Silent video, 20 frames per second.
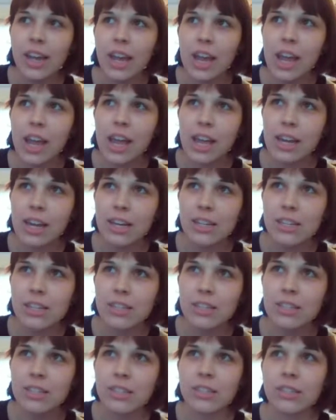
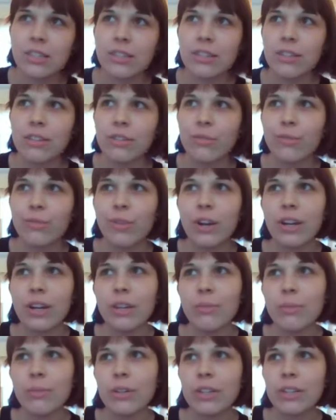And for
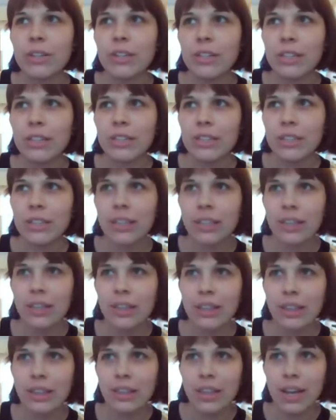anyone
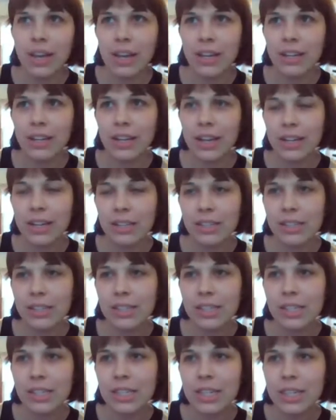that has
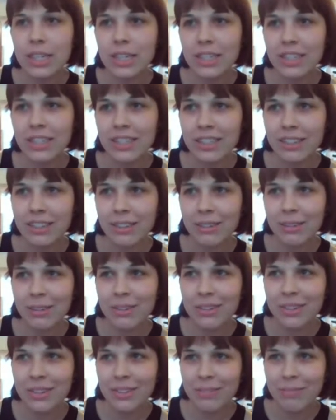seen
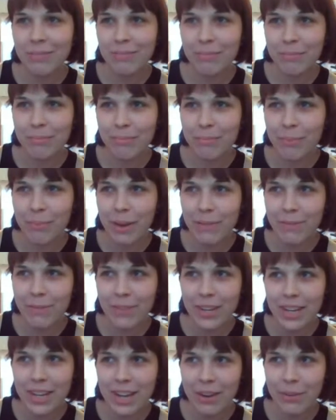my
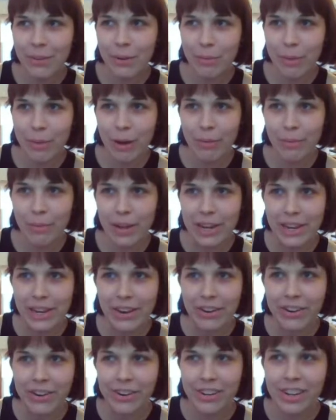video about my
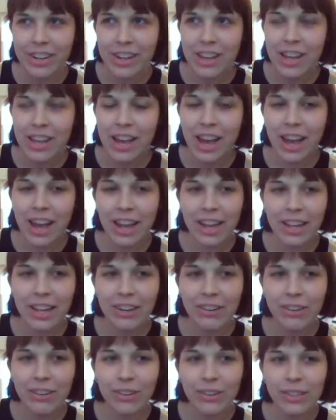yard, I had
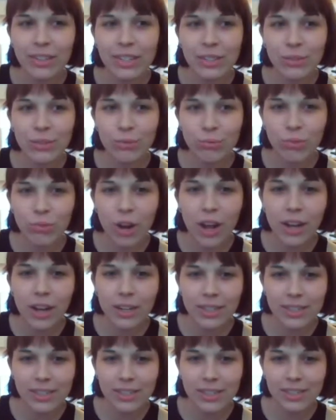all these
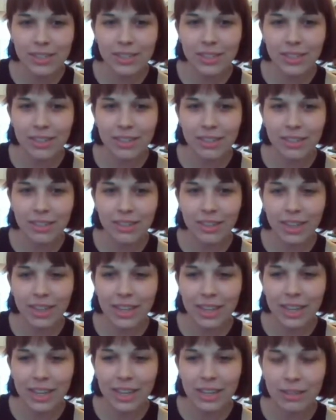rocks
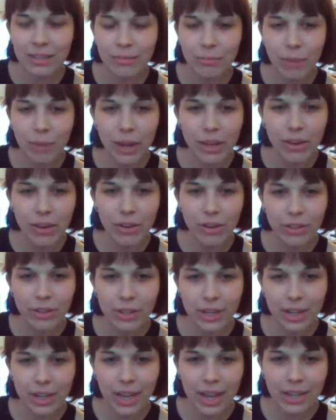like in my yard
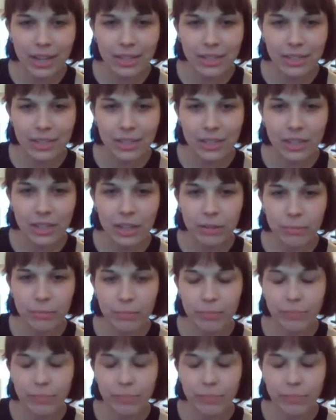that I had to dig up.